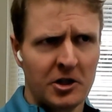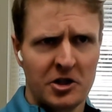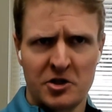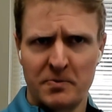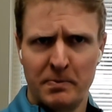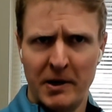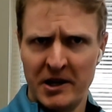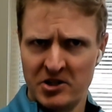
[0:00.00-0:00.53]

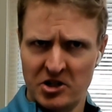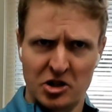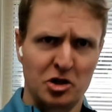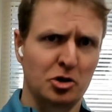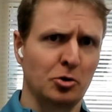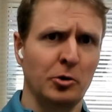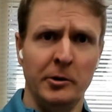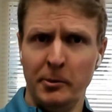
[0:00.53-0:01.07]
space
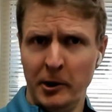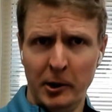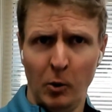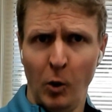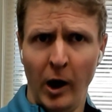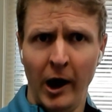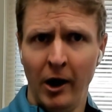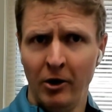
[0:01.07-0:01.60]
extremely
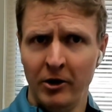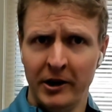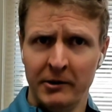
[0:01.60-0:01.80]
well.